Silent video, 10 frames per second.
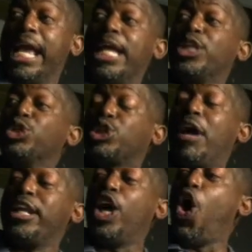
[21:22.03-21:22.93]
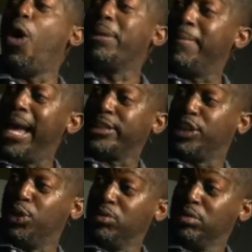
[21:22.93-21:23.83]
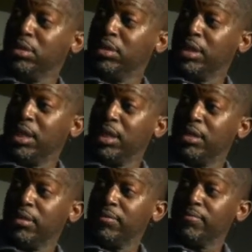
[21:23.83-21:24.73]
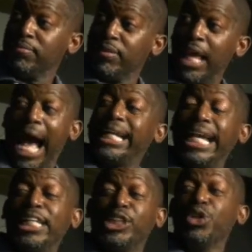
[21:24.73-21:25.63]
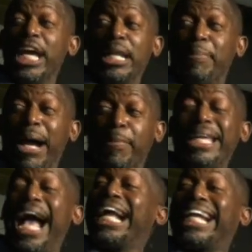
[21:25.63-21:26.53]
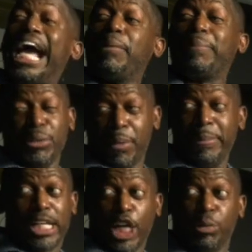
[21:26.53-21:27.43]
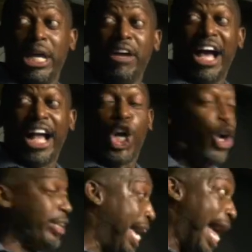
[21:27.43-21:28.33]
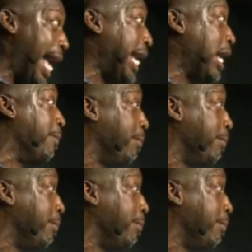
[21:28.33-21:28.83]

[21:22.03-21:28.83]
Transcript: And you trying to hold me back too? Now, I can't do nothing about me. I got to be with me because wherever I go, there I am.